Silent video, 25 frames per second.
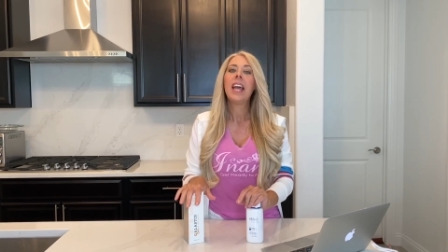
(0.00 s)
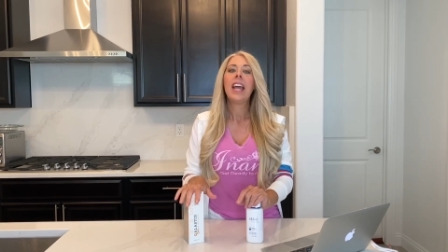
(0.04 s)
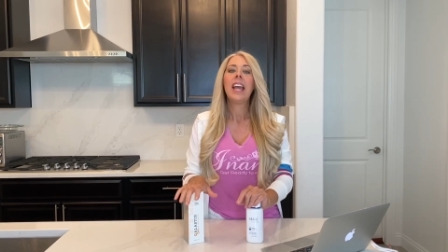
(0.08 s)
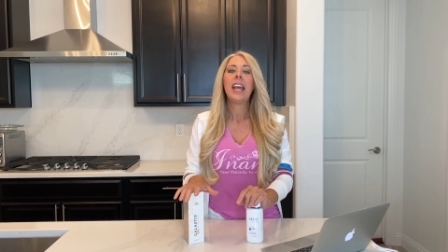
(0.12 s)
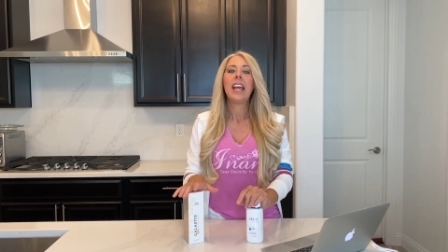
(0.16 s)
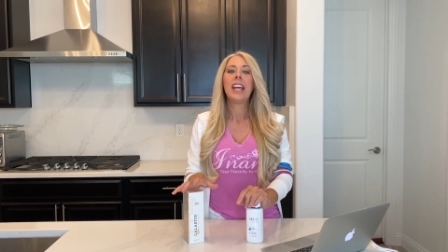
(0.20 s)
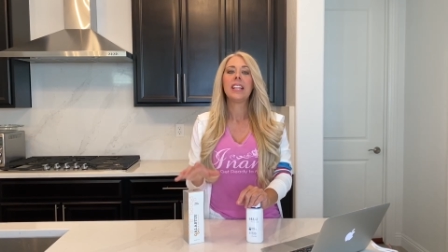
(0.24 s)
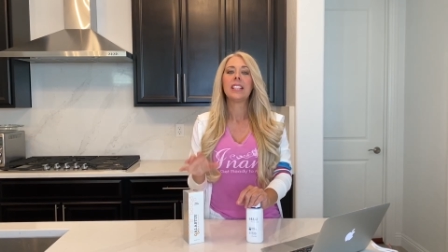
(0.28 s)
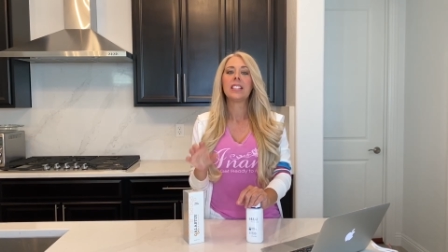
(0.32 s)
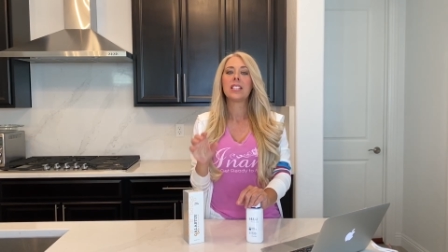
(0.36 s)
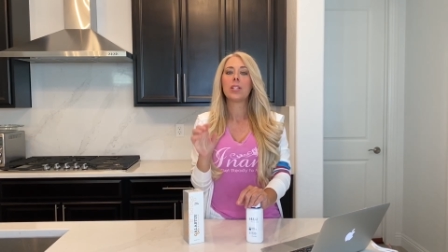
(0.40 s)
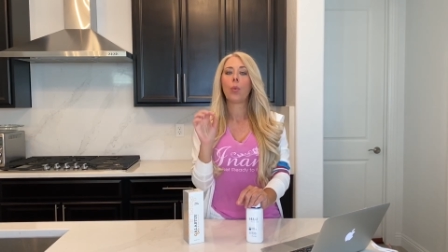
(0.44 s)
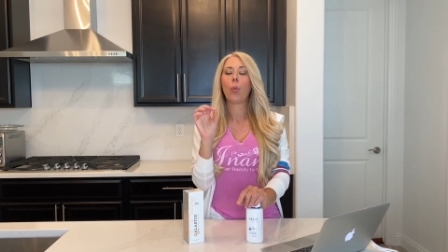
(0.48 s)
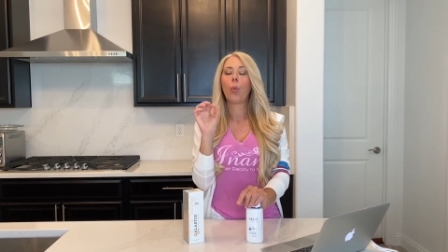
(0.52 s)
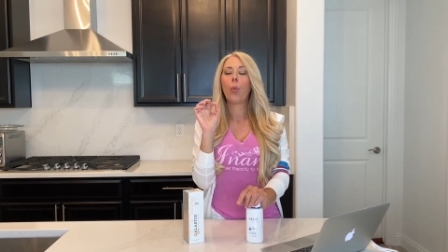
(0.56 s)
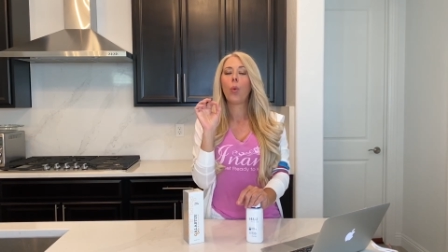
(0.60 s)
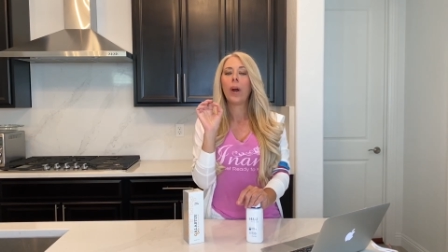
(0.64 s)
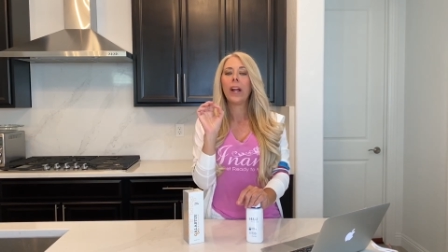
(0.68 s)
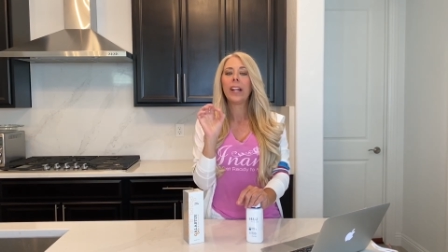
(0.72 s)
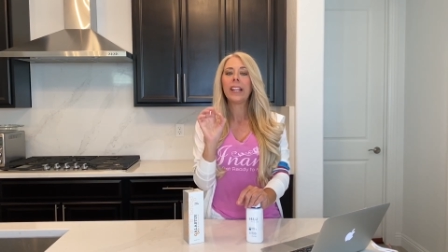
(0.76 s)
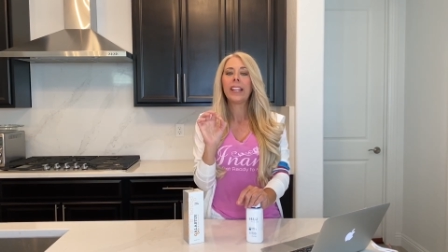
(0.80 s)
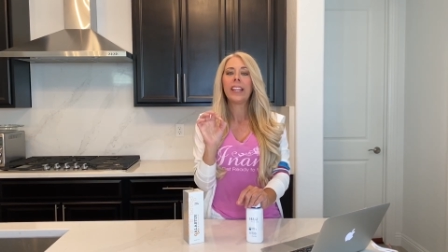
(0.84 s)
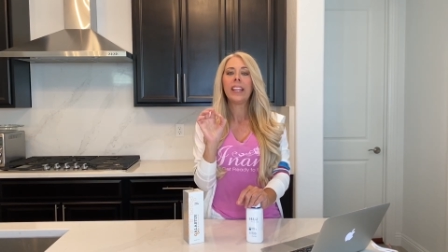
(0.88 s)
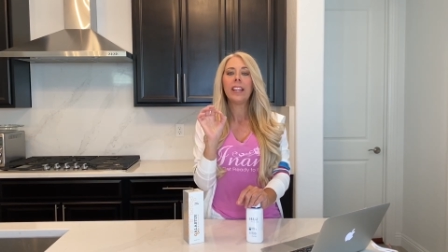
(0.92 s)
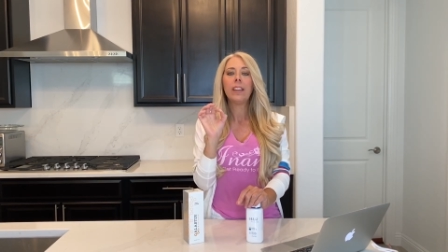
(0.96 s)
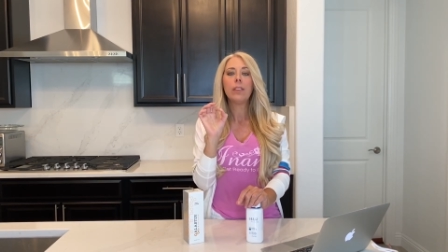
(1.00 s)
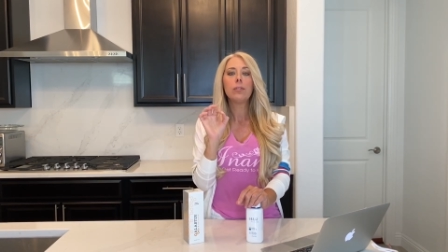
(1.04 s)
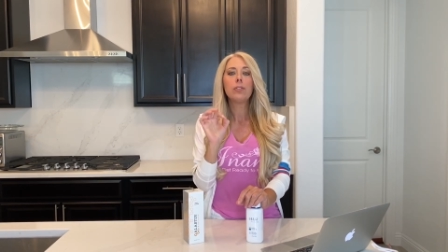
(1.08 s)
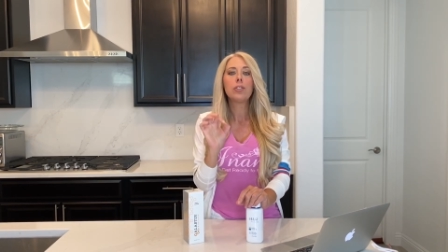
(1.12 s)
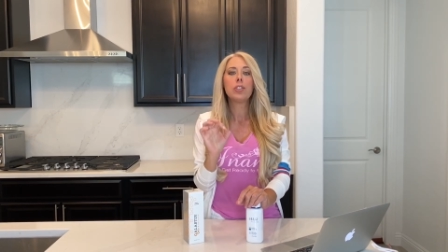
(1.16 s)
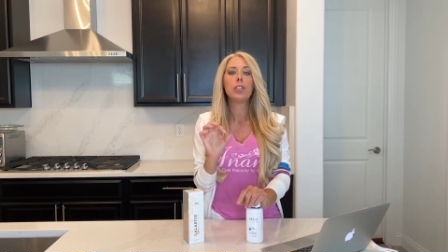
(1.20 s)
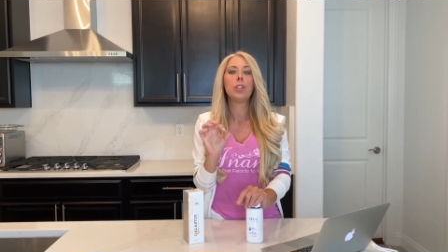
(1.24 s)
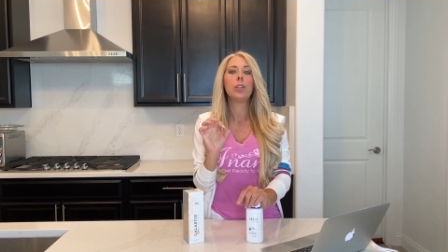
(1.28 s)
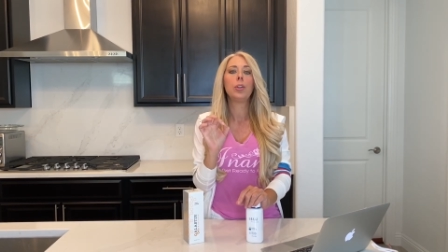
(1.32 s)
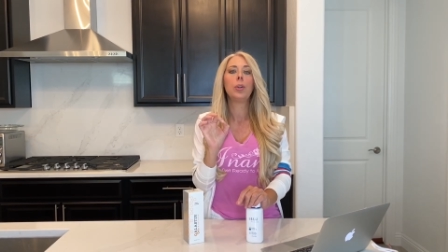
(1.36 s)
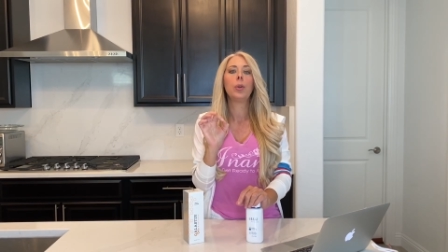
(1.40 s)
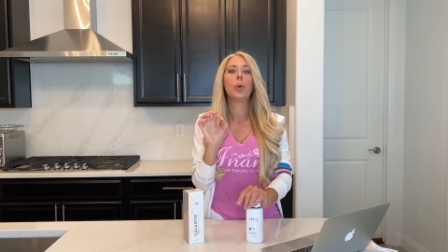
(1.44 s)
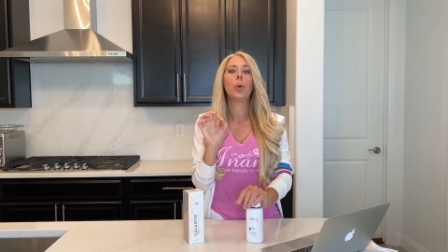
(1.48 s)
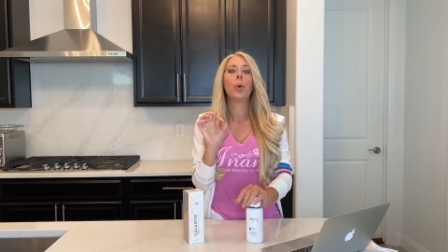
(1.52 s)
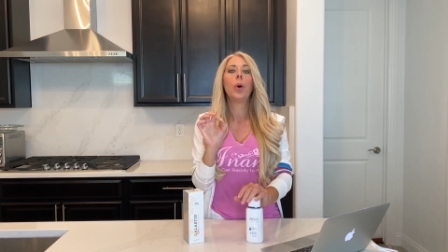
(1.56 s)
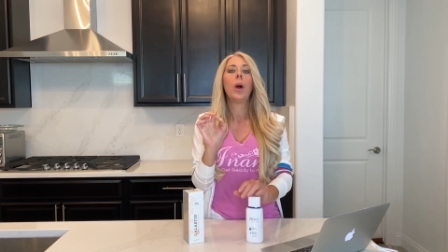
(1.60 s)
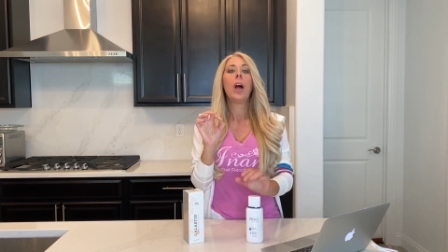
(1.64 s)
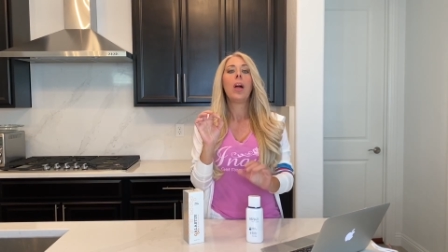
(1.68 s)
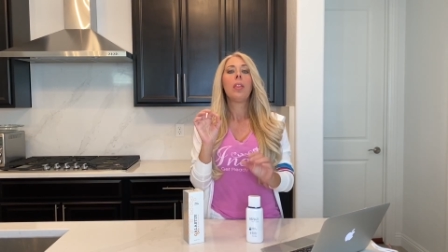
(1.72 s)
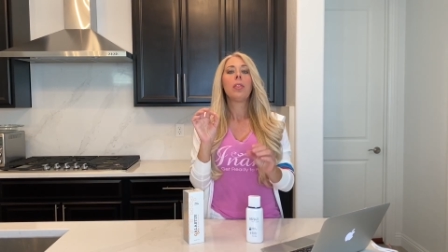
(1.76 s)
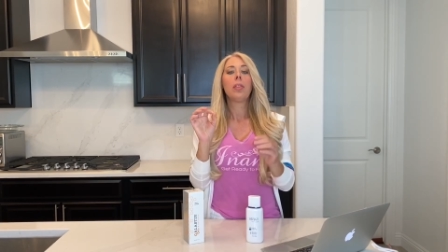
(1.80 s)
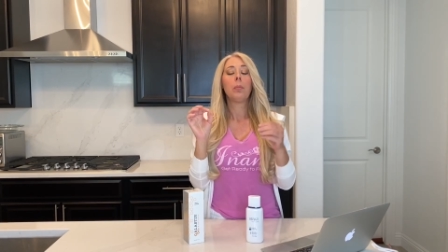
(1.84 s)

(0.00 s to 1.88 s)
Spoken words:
It's what gives you